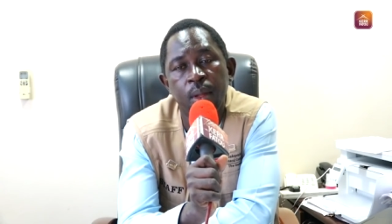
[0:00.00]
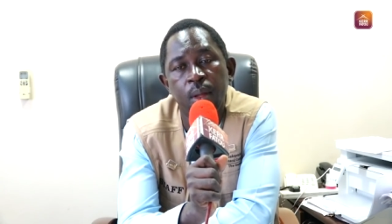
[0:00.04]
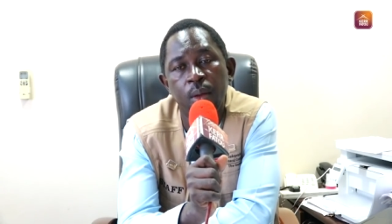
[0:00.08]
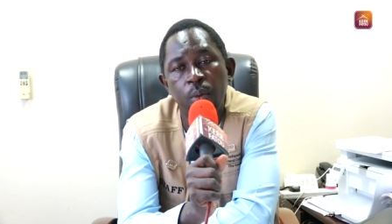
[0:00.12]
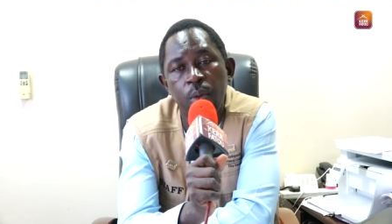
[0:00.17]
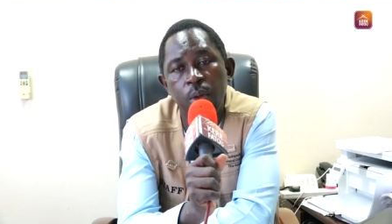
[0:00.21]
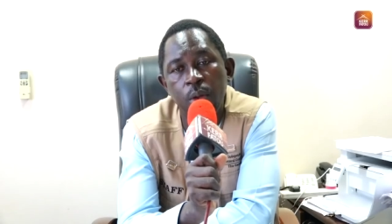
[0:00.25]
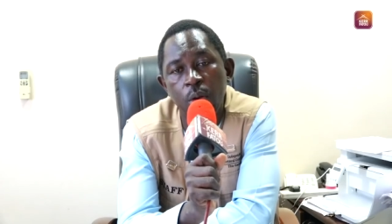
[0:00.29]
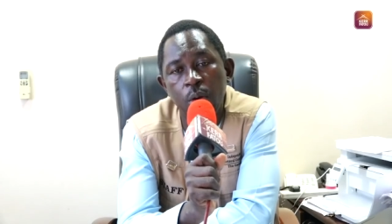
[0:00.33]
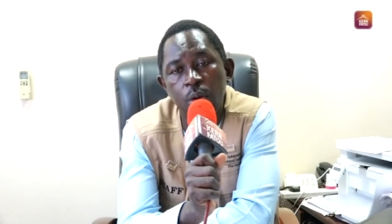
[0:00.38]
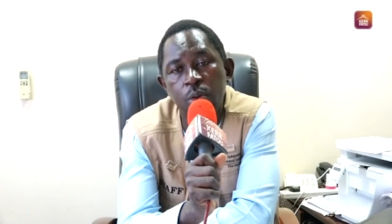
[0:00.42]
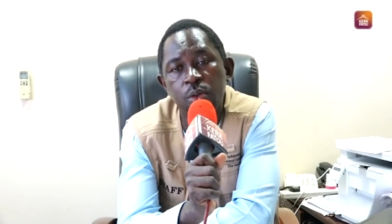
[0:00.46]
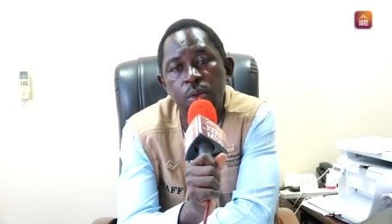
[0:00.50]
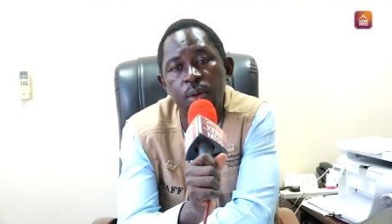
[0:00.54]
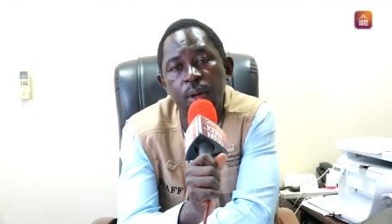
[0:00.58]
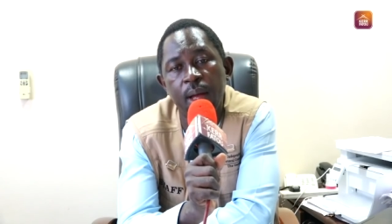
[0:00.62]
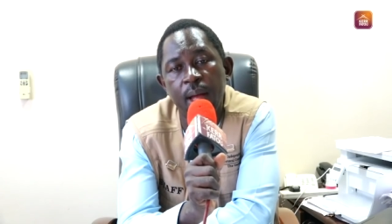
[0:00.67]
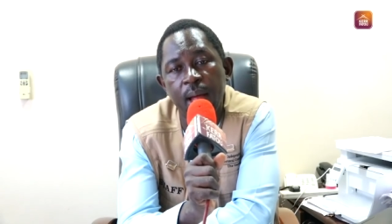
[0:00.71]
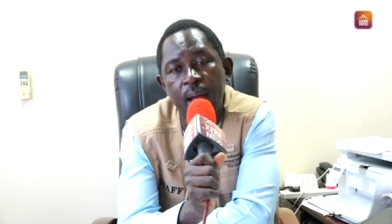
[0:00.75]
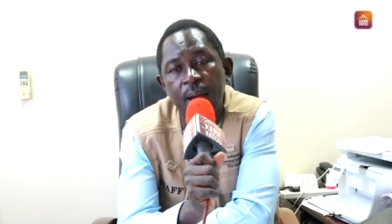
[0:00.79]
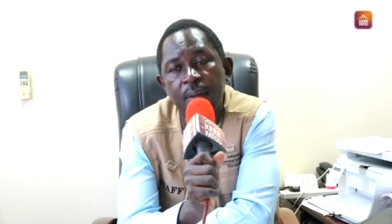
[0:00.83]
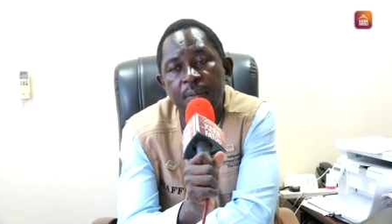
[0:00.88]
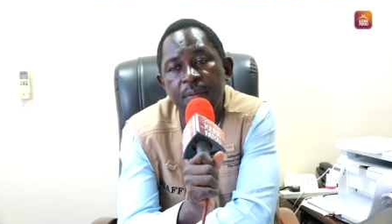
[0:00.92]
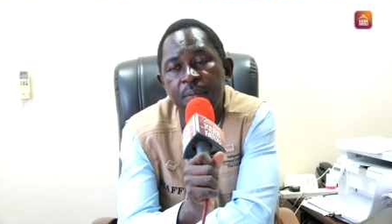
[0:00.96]
we also
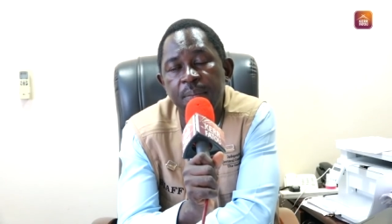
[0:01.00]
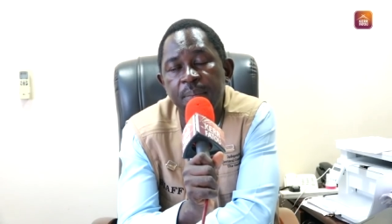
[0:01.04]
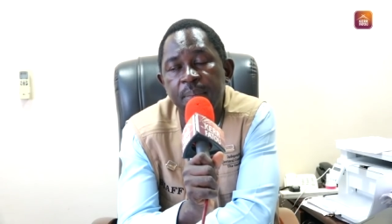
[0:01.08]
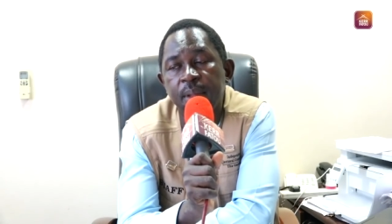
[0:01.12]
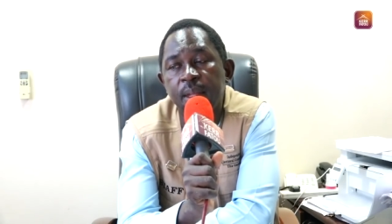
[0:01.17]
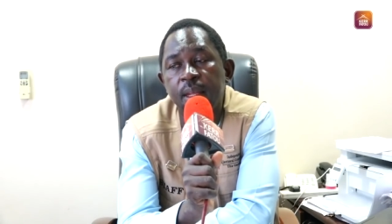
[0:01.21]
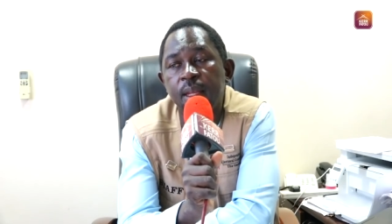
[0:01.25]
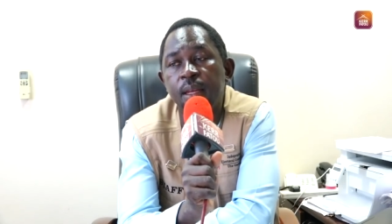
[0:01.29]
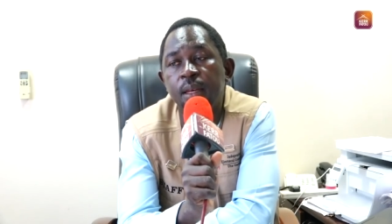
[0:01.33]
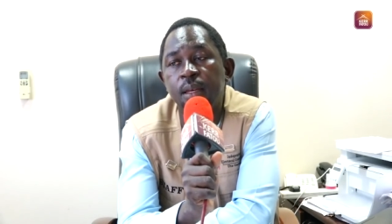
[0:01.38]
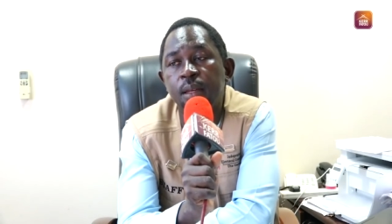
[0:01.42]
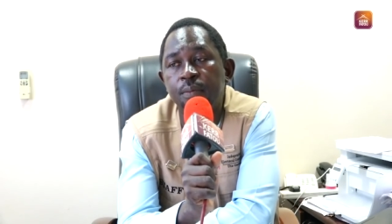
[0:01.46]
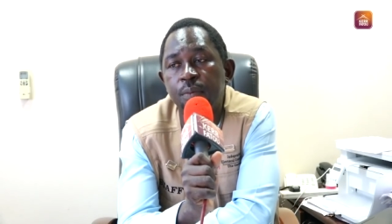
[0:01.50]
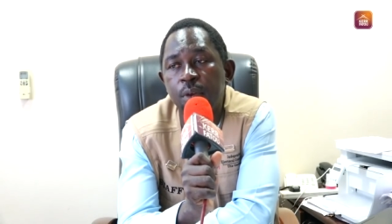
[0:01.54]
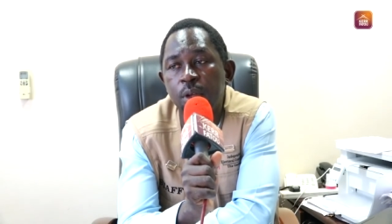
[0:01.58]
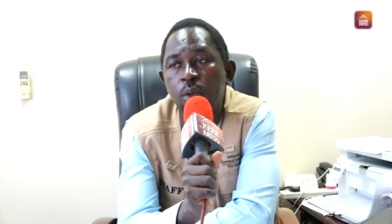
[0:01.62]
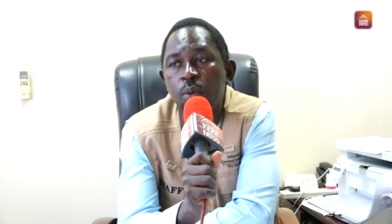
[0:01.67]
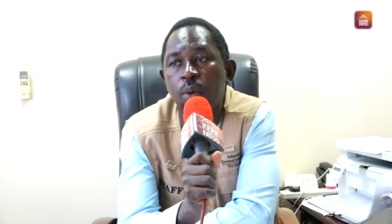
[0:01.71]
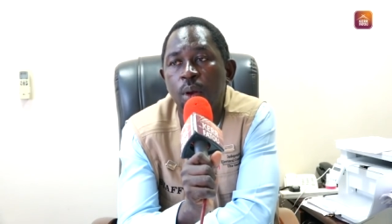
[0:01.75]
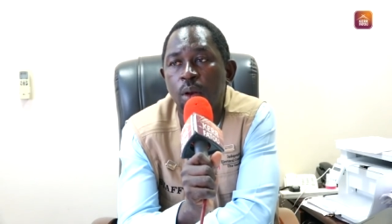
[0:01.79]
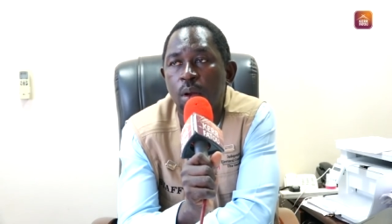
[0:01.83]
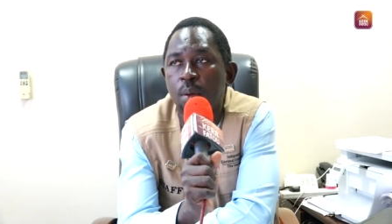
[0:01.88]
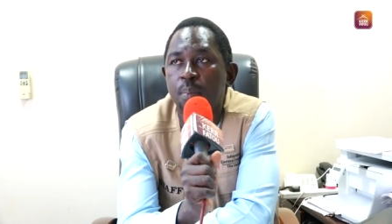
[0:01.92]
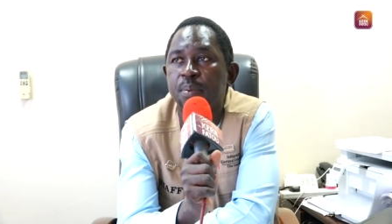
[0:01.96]
have
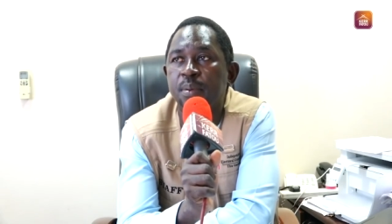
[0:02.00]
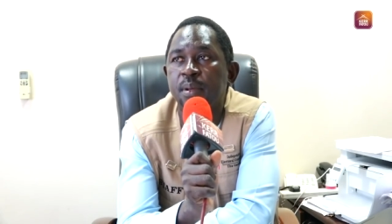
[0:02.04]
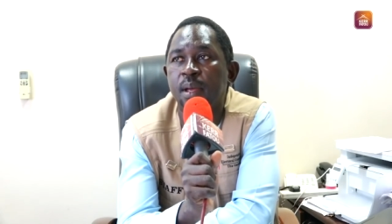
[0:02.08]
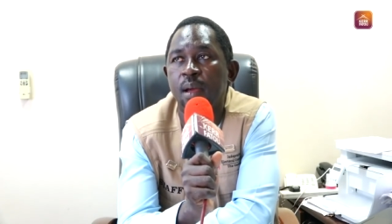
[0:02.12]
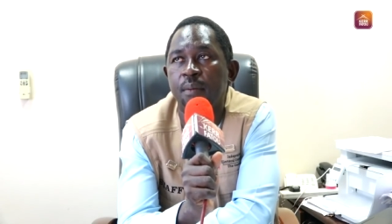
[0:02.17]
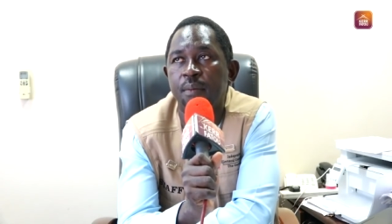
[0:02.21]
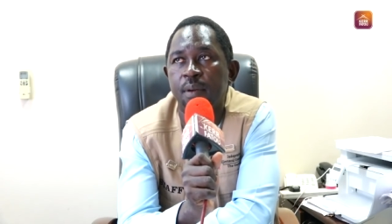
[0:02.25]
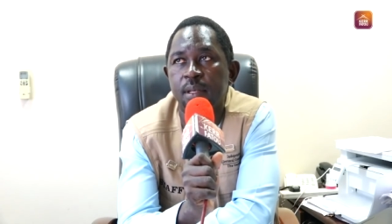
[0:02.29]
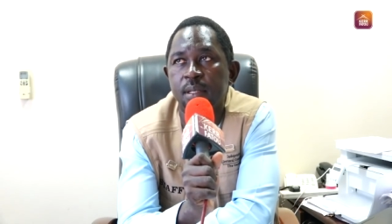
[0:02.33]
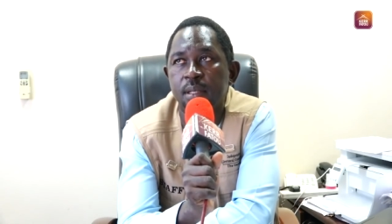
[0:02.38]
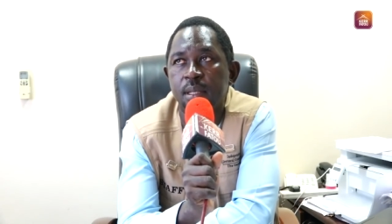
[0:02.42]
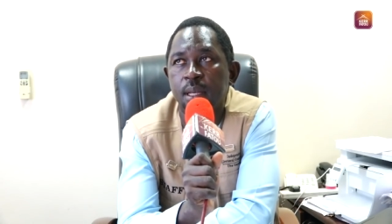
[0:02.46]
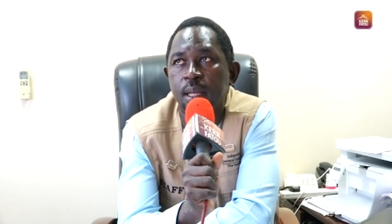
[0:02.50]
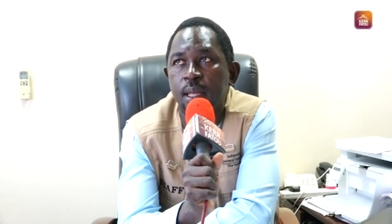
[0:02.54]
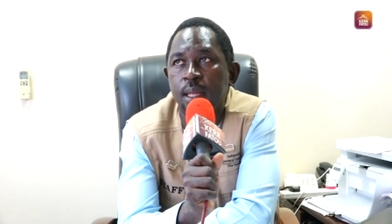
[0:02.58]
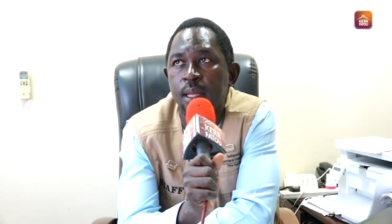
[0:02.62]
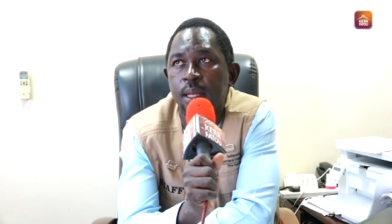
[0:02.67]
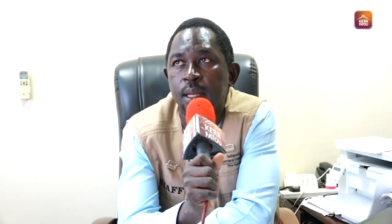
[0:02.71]
individual observers.